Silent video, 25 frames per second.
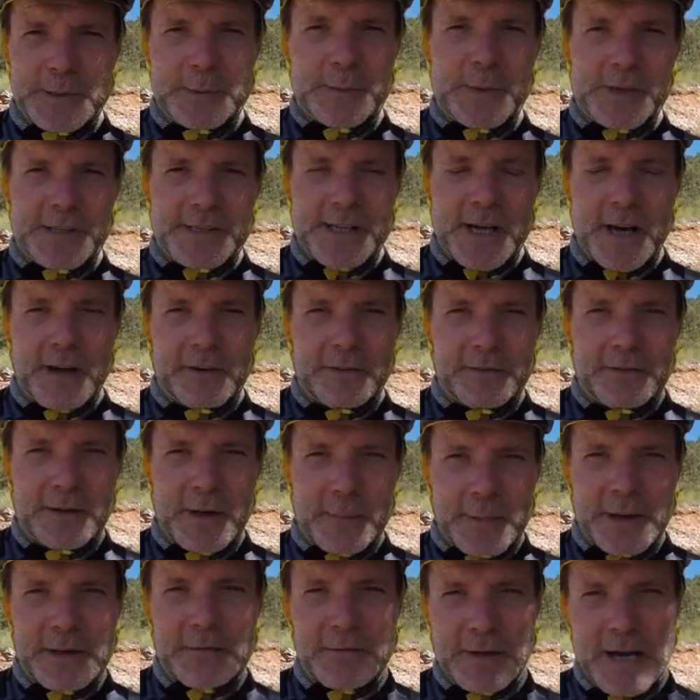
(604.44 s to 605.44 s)
with myself. I
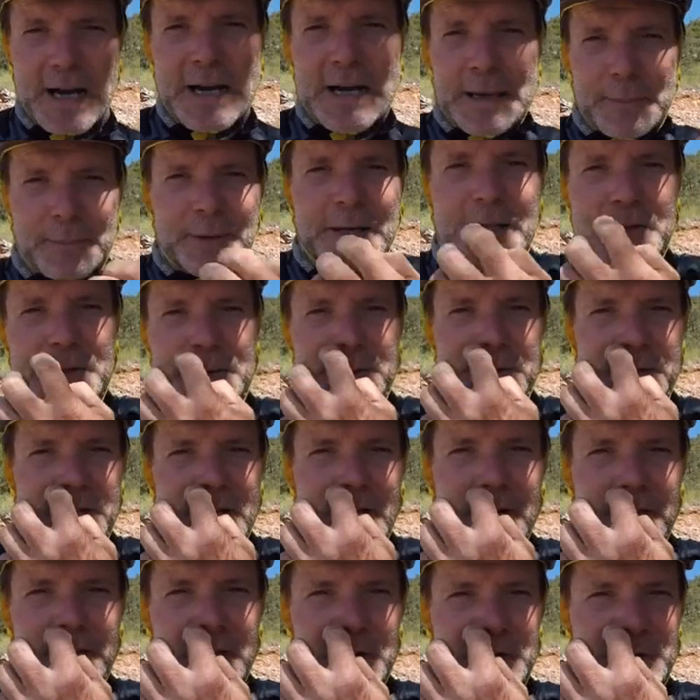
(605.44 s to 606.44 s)
mean, really pleased with
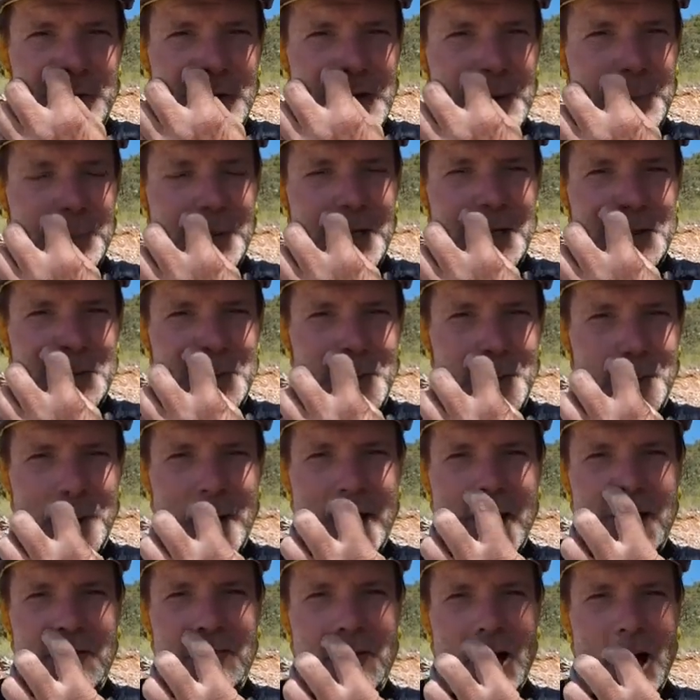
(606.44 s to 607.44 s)
myself. I was really pleased with the way
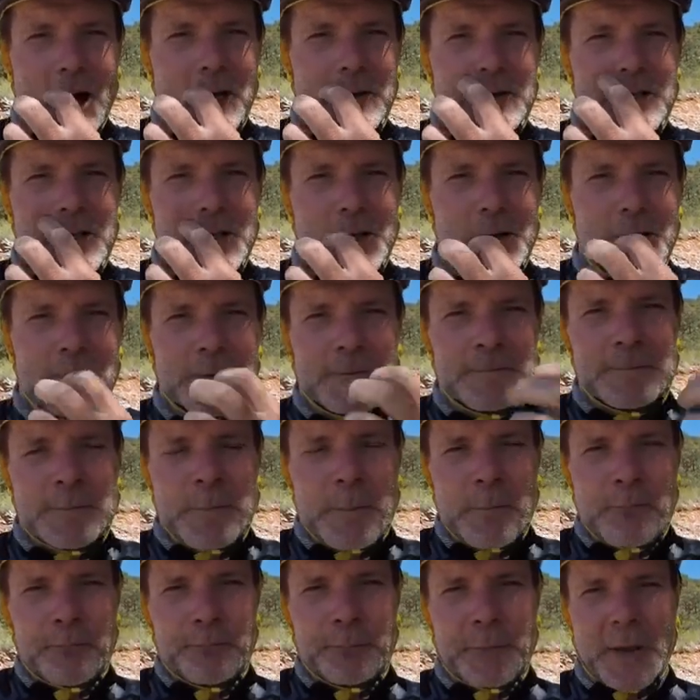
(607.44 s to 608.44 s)
I rode,
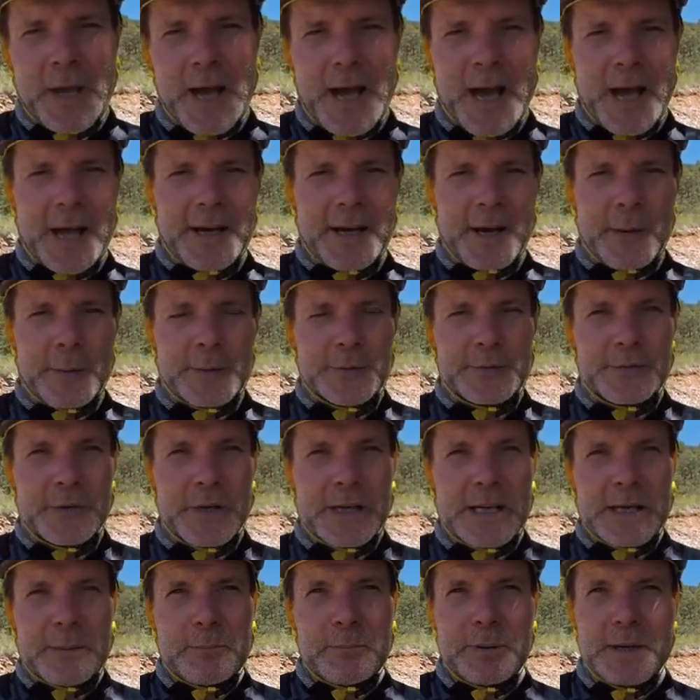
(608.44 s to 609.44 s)
and I was
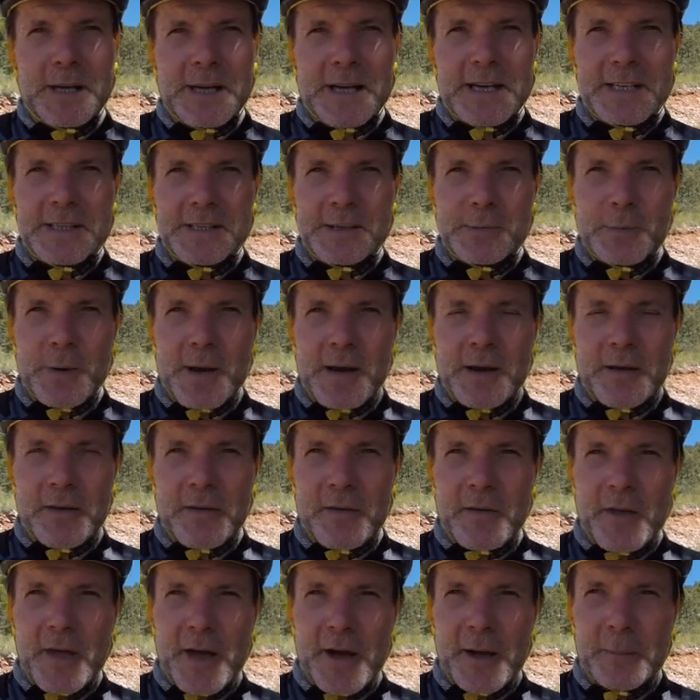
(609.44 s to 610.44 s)
really pleased
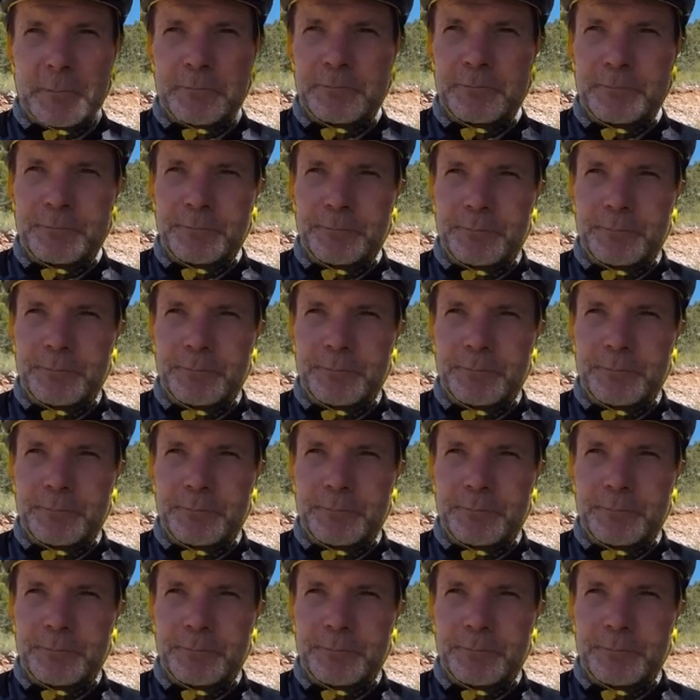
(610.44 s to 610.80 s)
with the